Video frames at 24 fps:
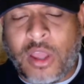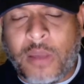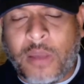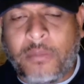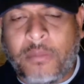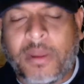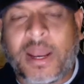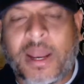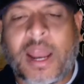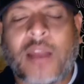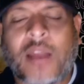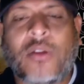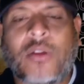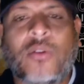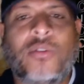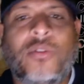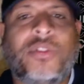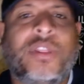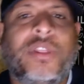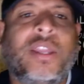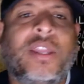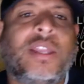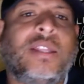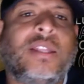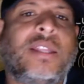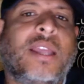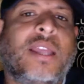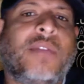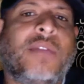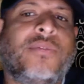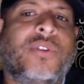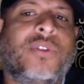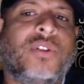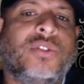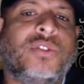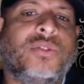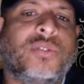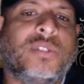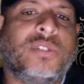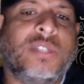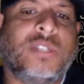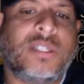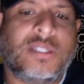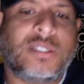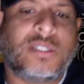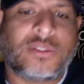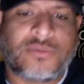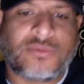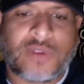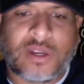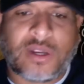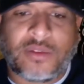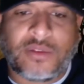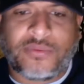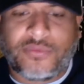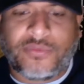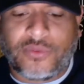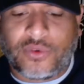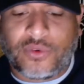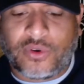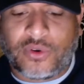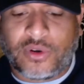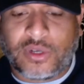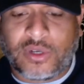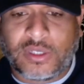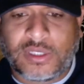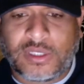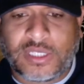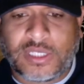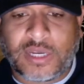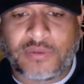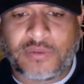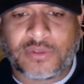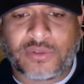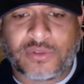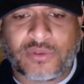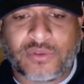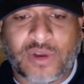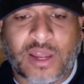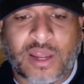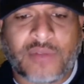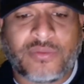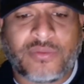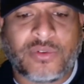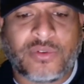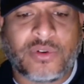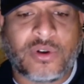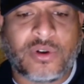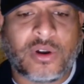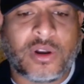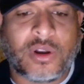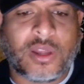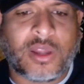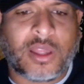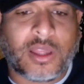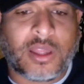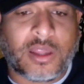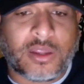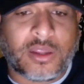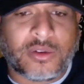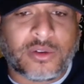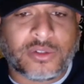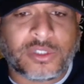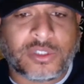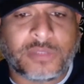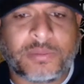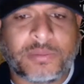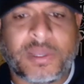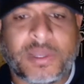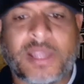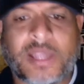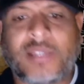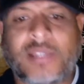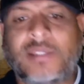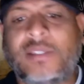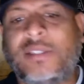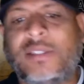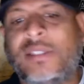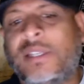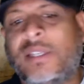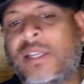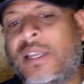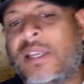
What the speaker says: But I don't think that Vergil Ortiz is ready for Terence Crawford or Spence.